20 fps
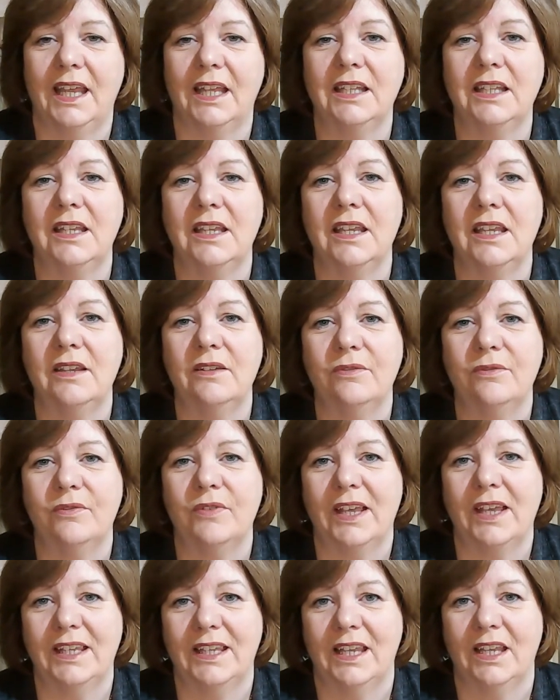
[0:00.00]
And if,
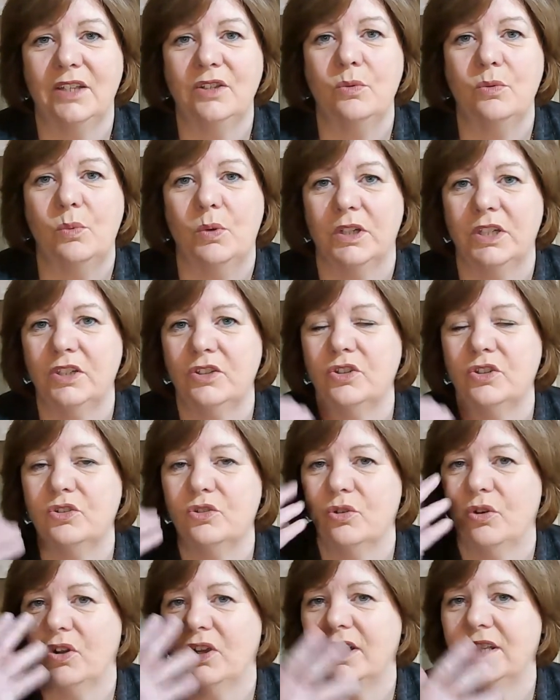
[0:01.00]
again, you're wanting to
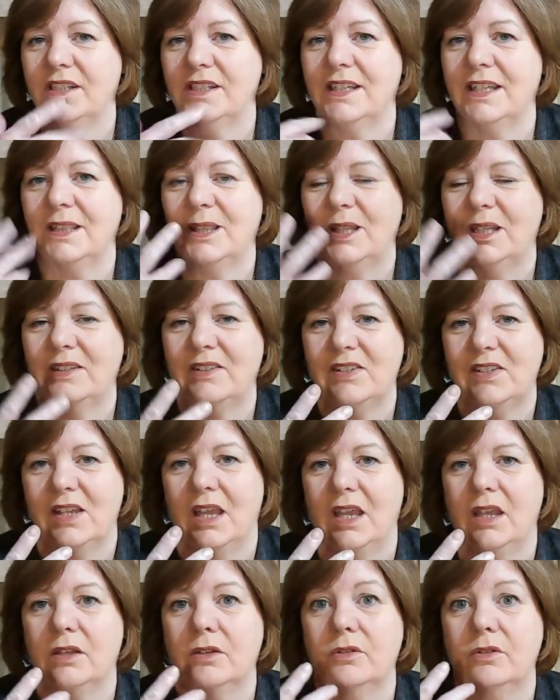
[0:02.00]
try and get that
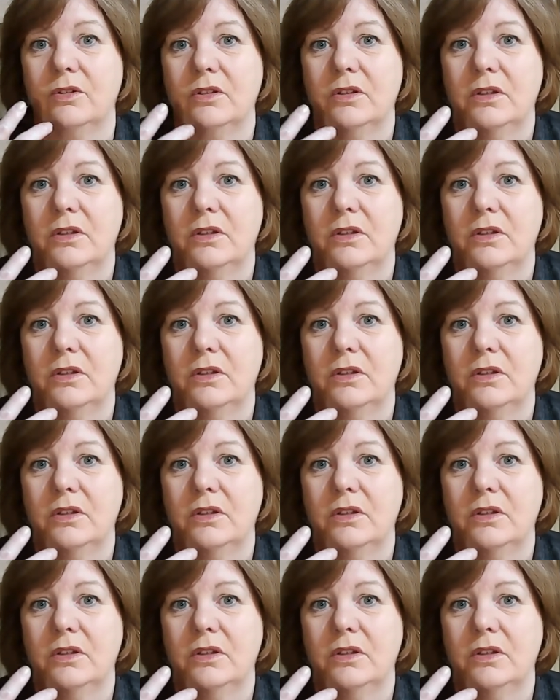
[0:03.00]
sound